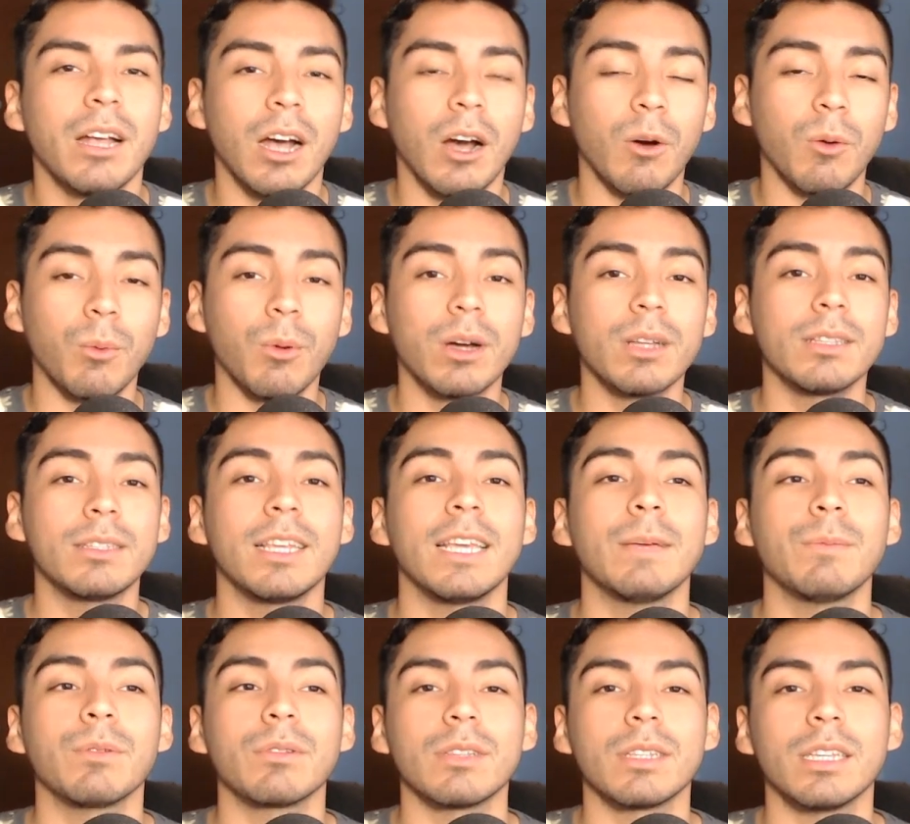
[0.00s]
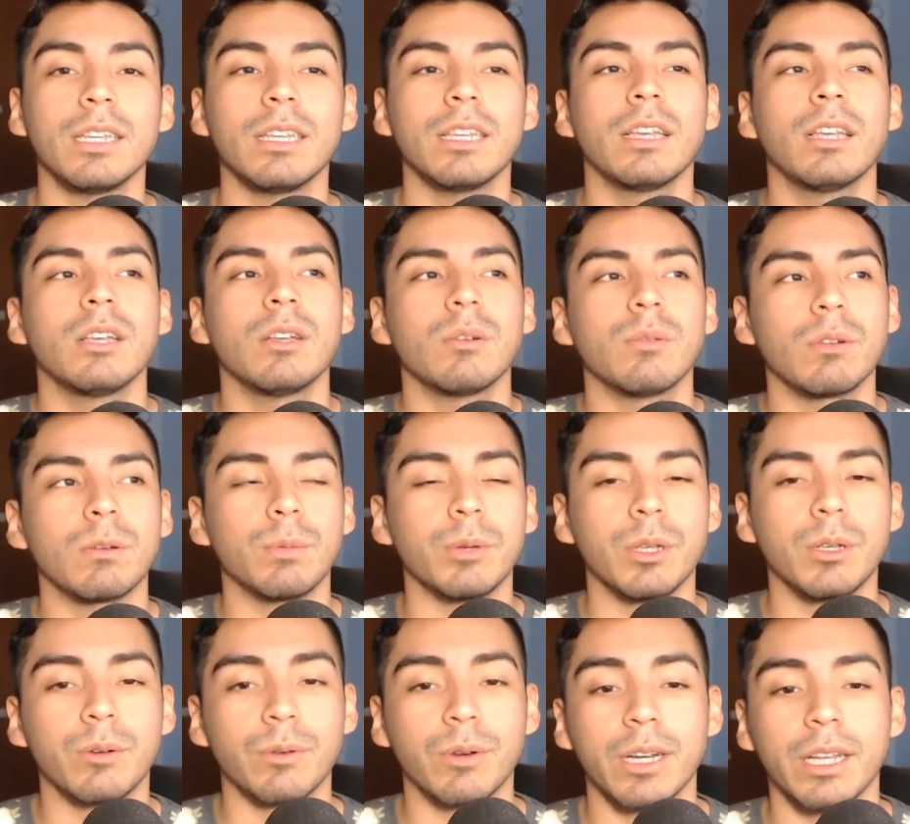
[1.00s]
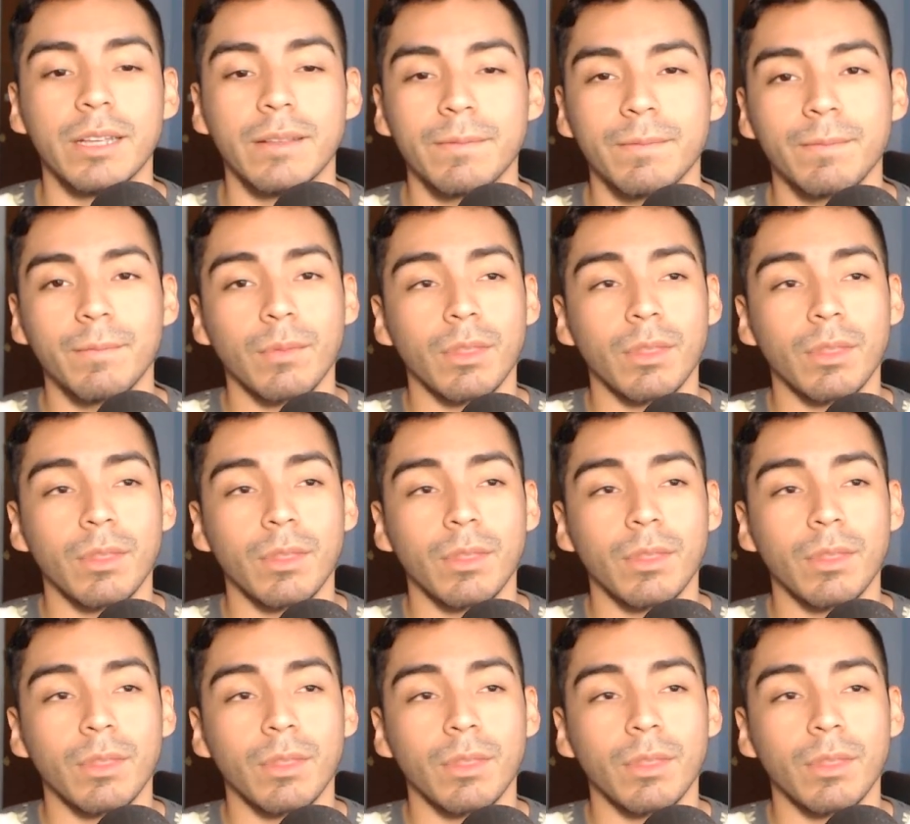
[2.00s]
A one-table league would be great.